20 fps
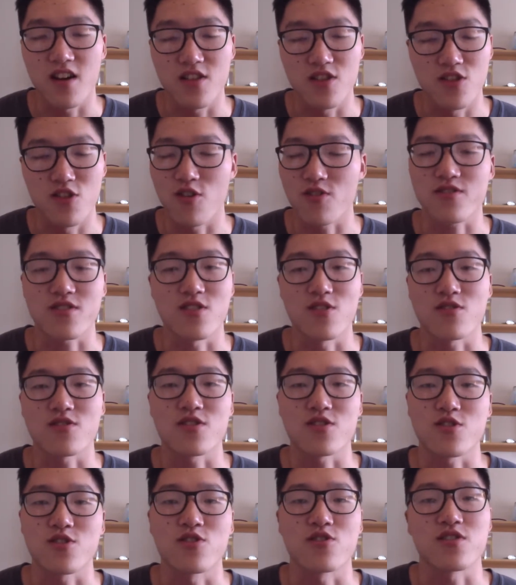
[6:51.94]
lots and lots
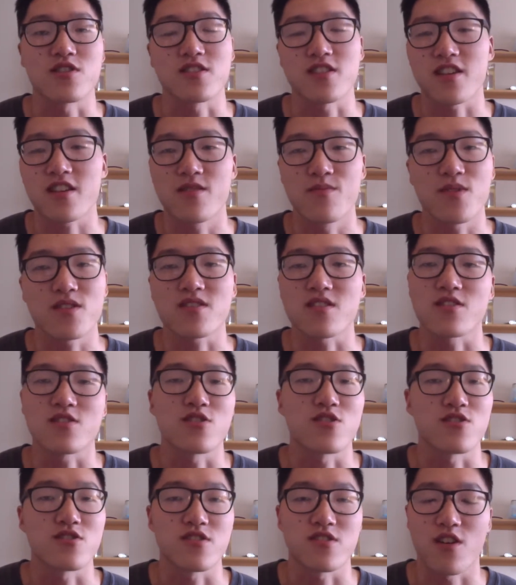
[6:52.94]
of sutures, like I must have
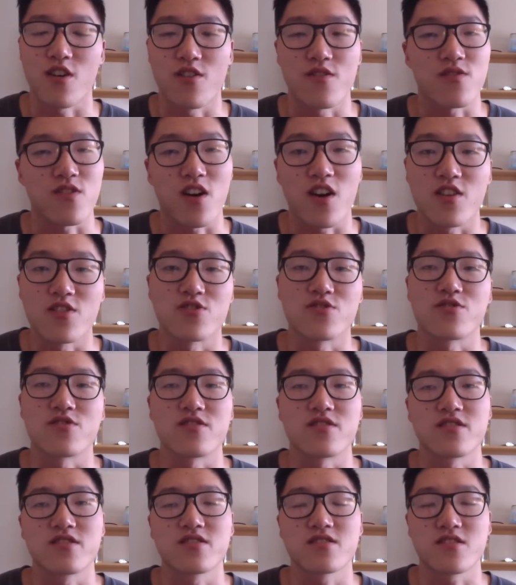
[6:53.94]
sutured over
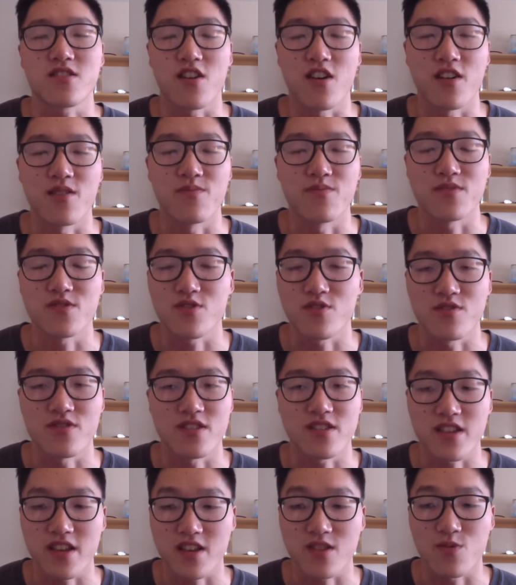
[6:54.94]
100 times during
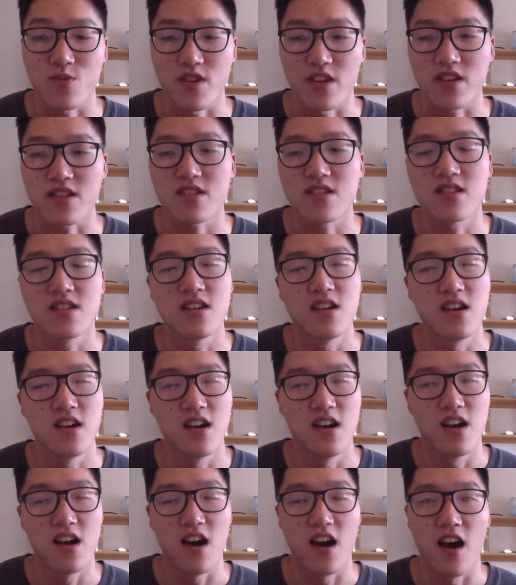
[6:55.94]
the 6 weeks.
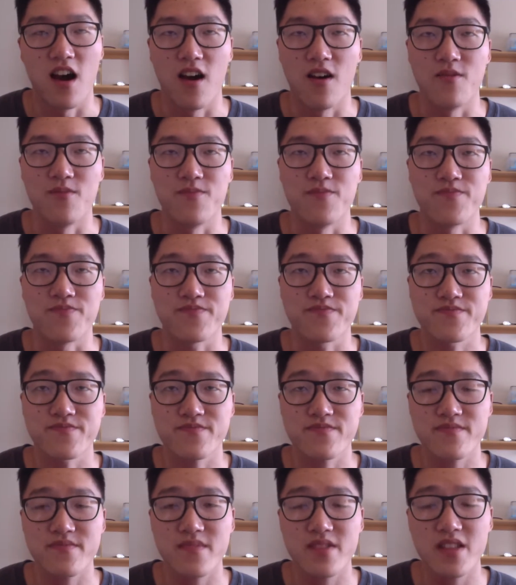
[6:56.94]

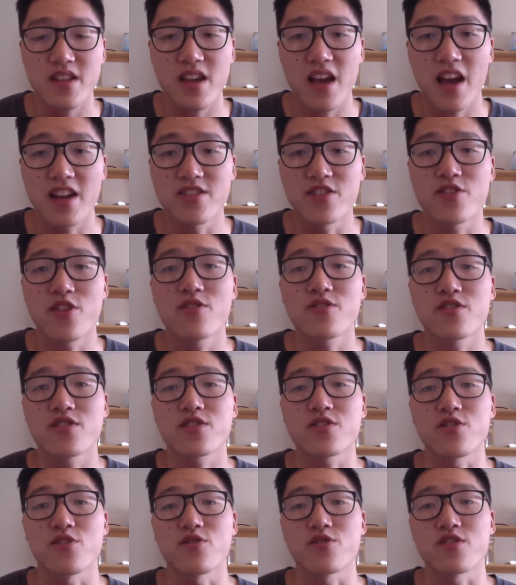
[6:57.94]
And you don't
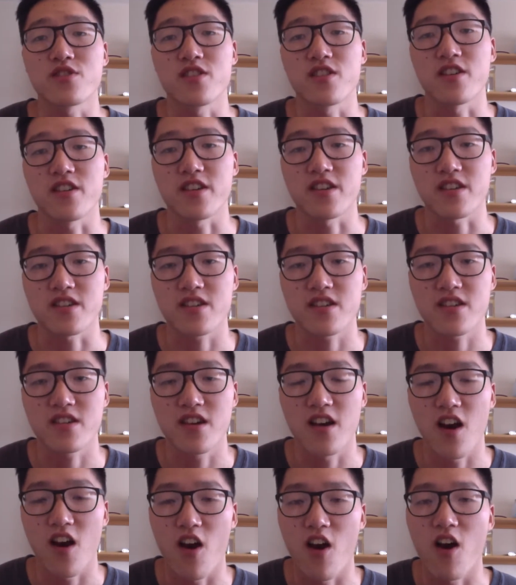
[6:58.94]
just suture like
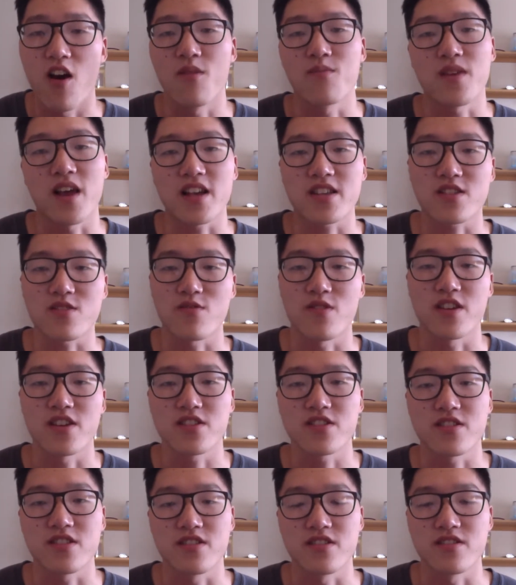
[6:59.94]
arm
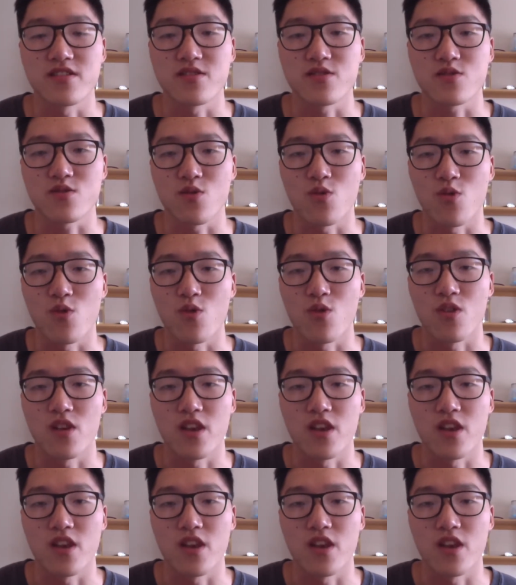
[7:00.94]
lacerations or